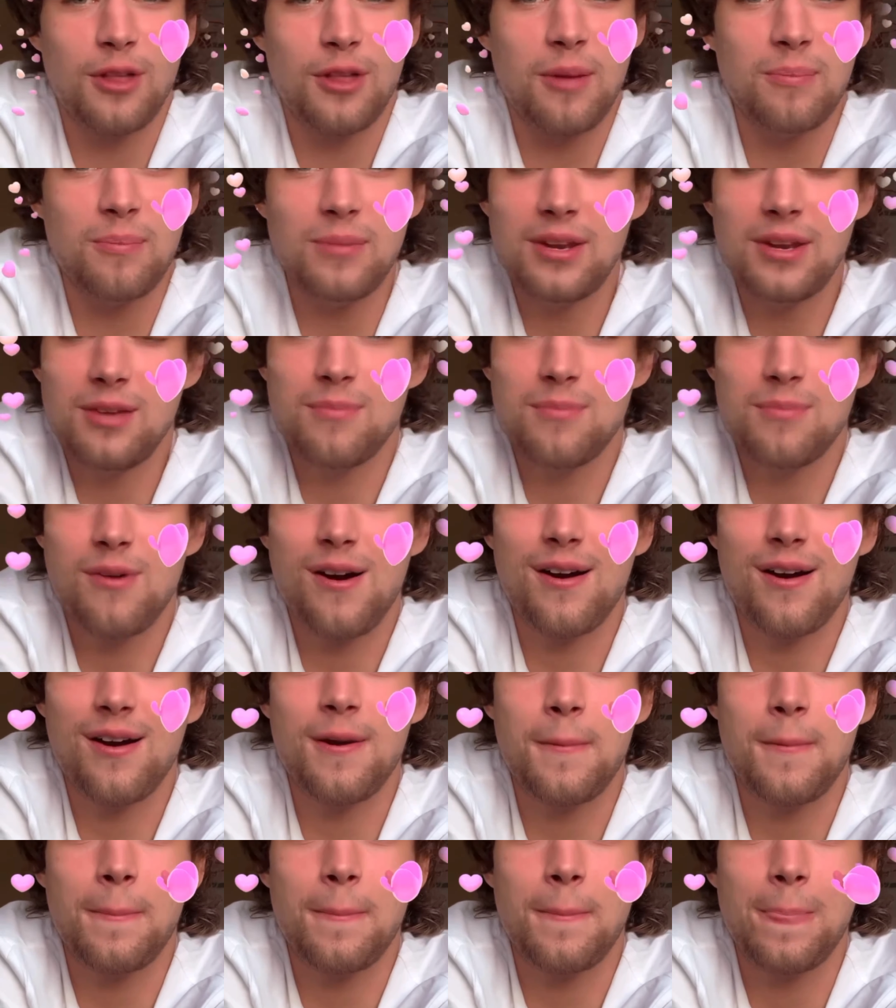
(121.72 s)
for that mini
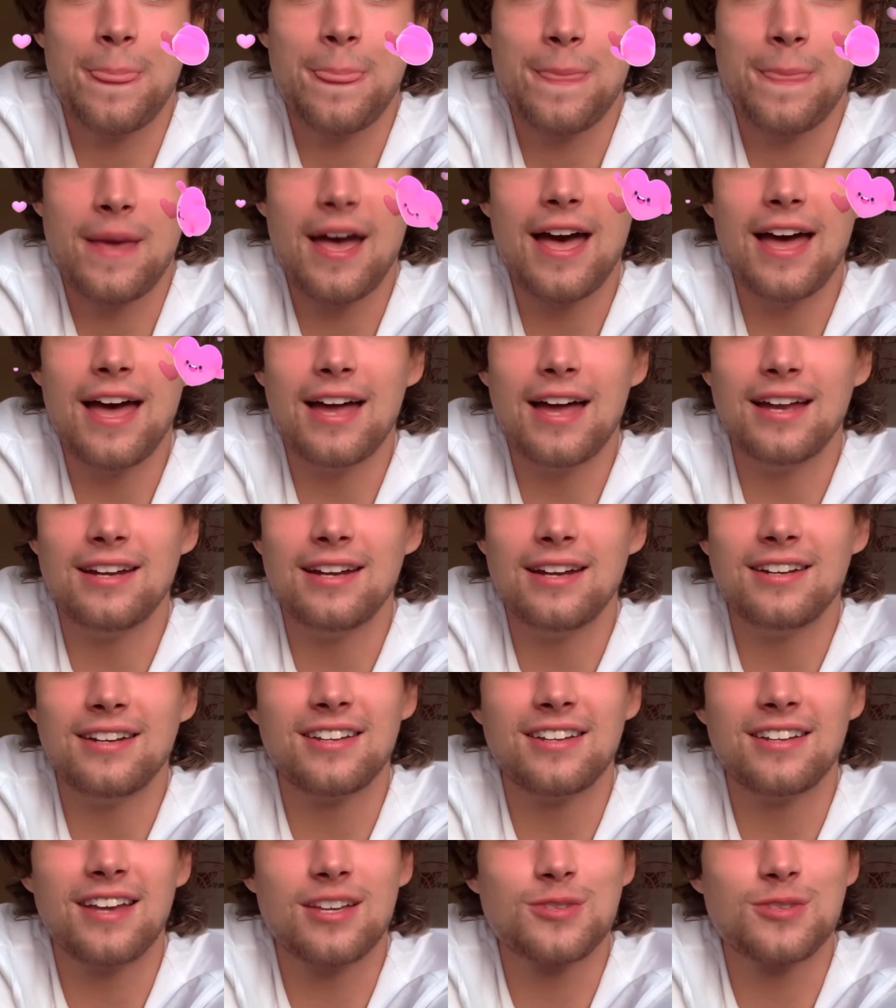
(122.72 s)
bar.
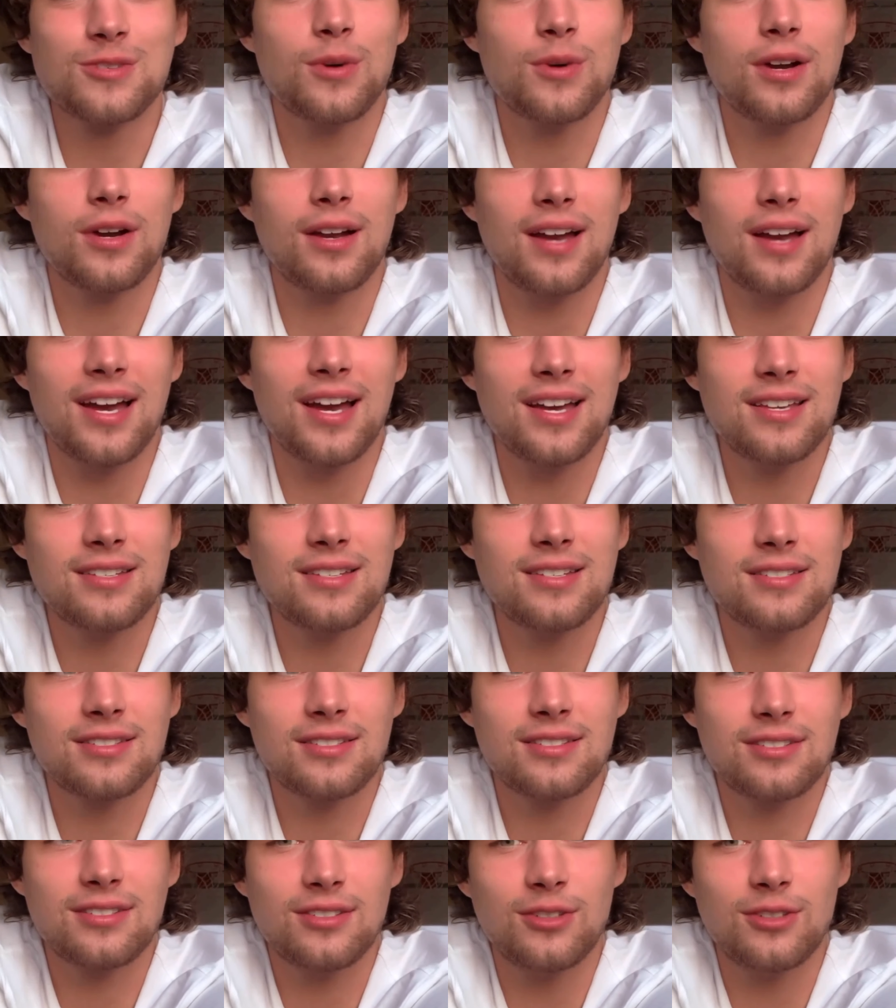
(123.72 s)
And guess what,
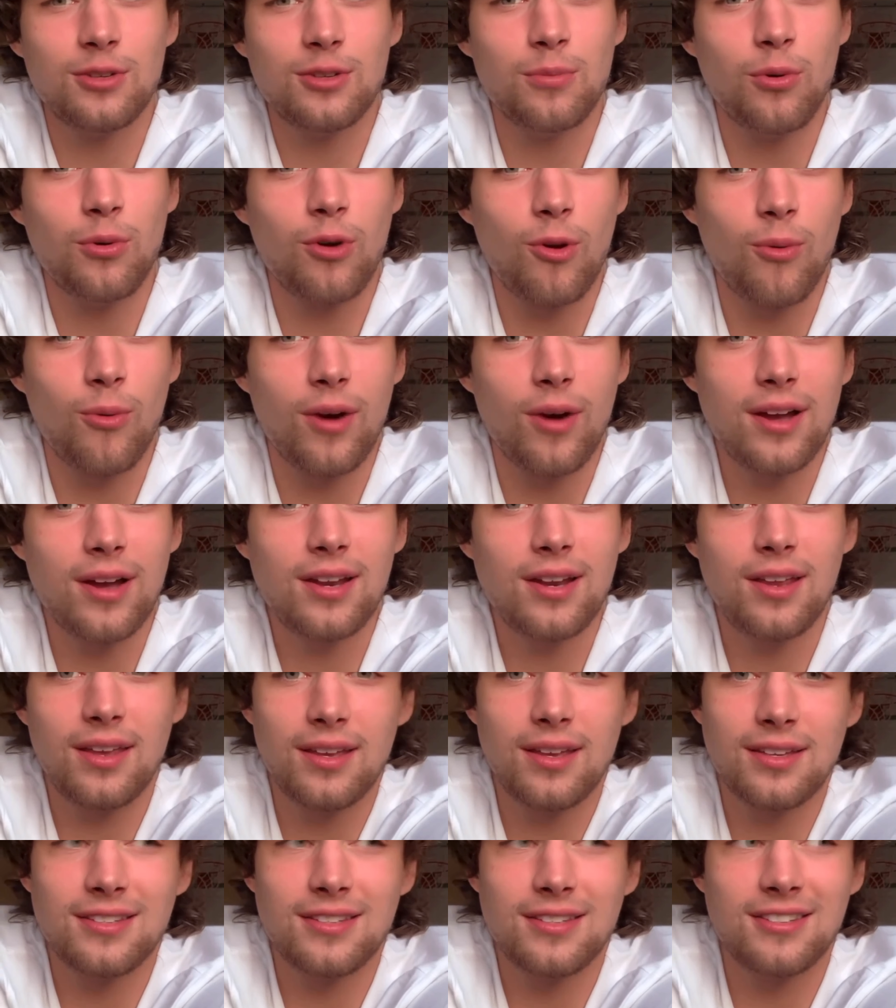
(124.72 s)
guys? Your boy
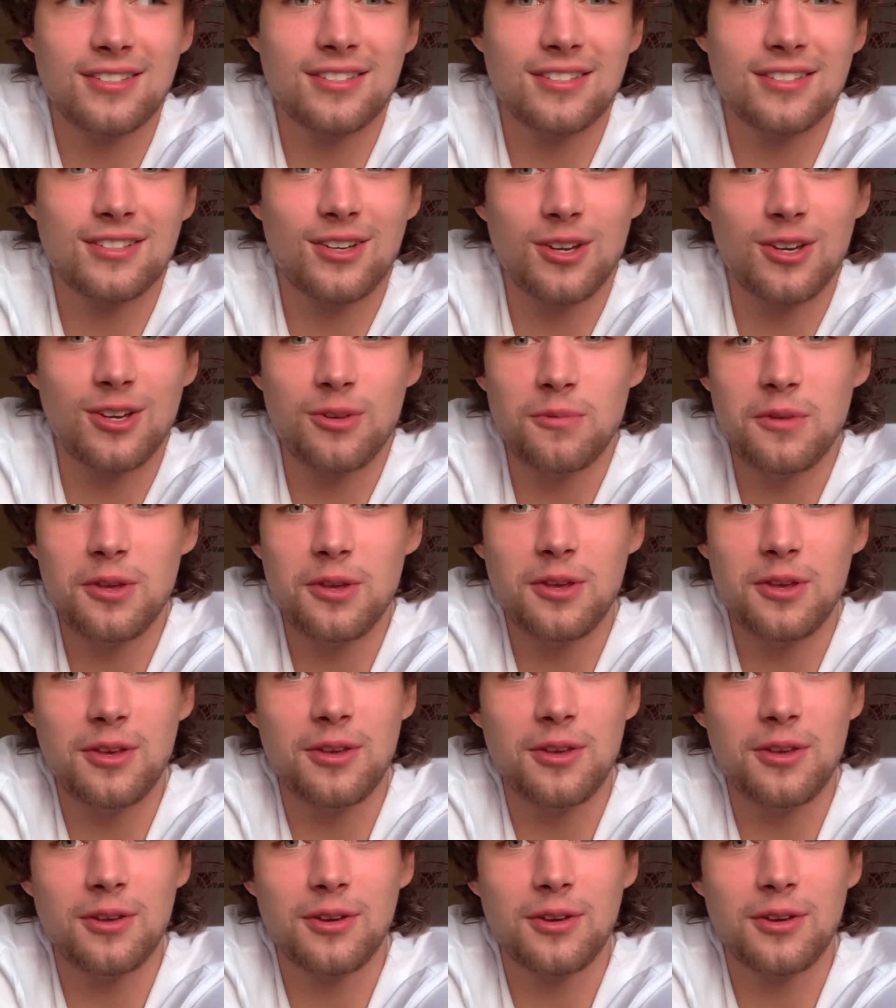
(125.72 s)
Whiteyy is gonna
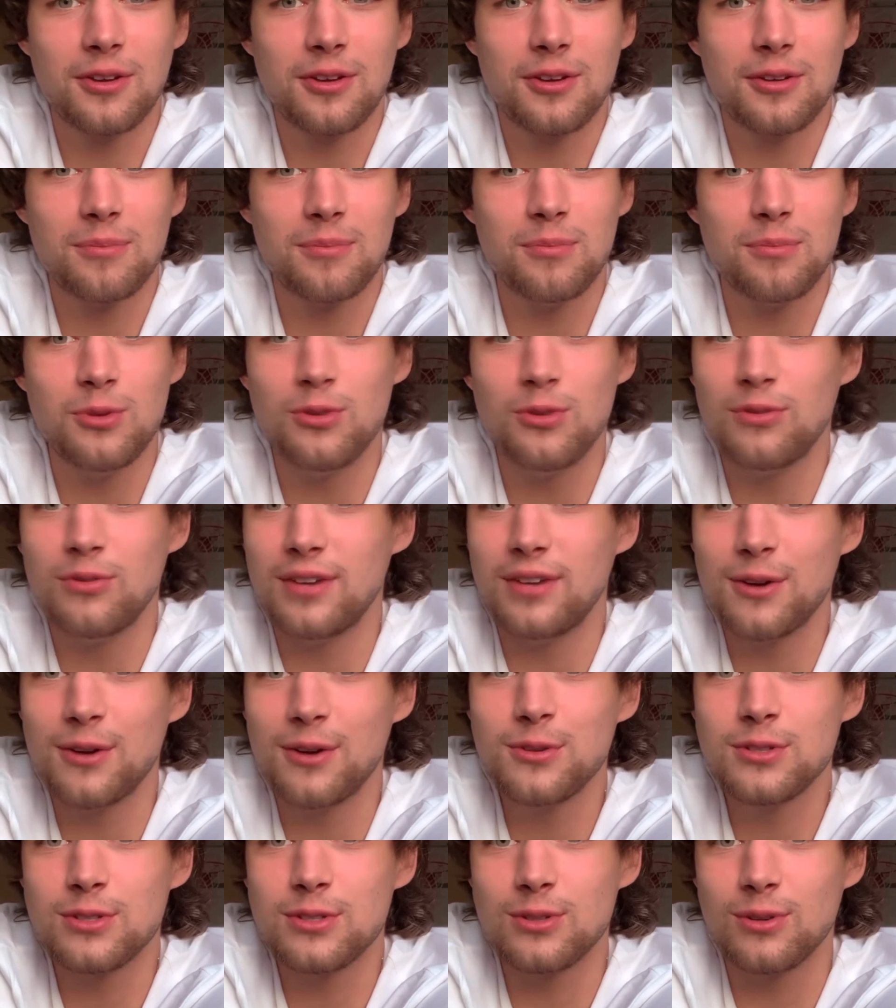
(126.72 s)
be moving
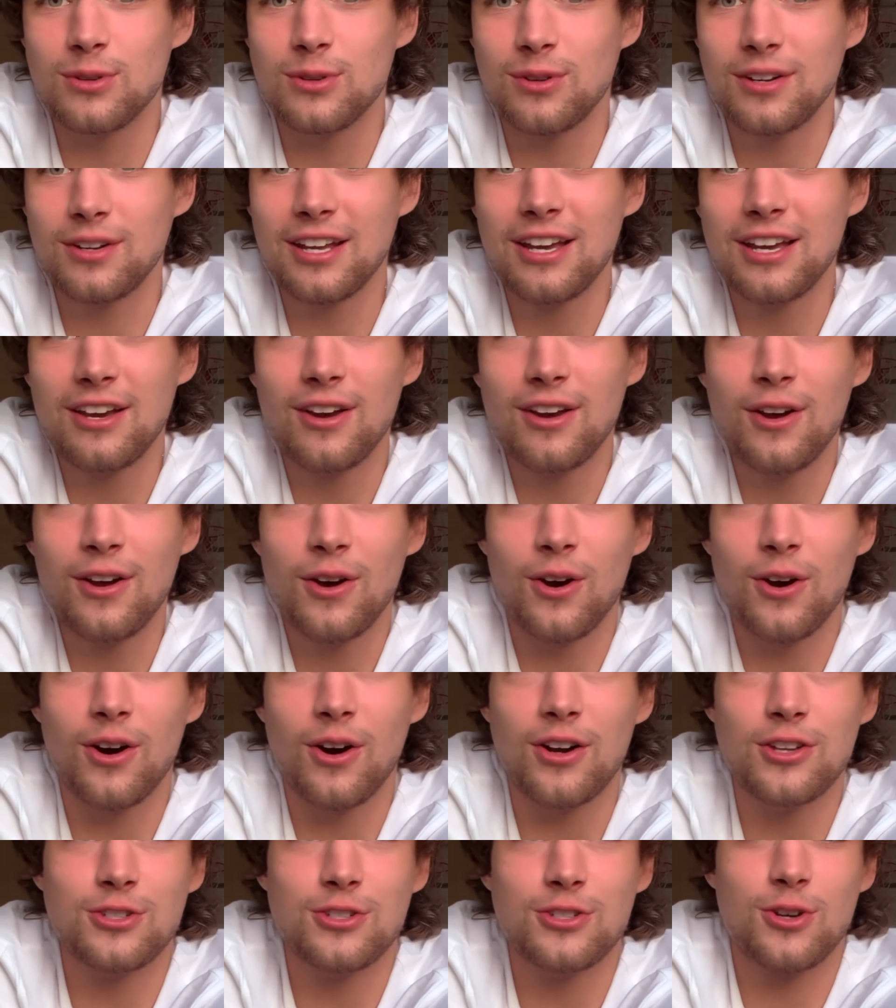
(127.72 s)
out soon
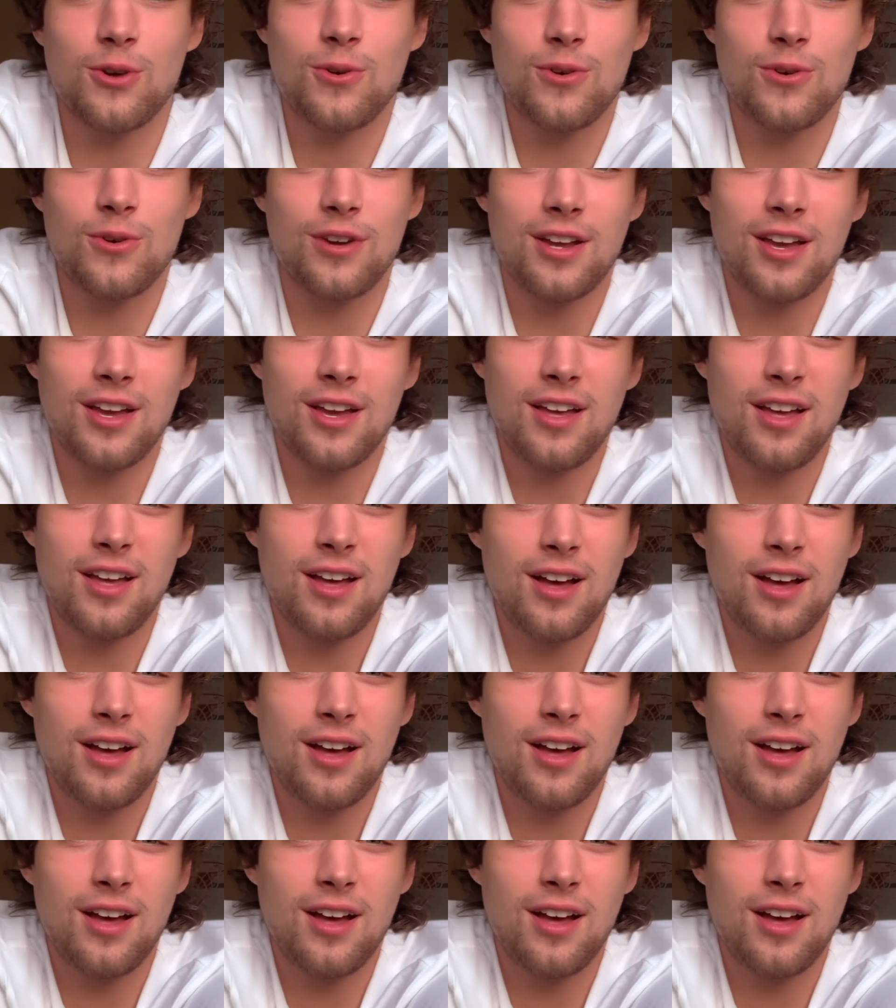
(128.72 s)
on his own.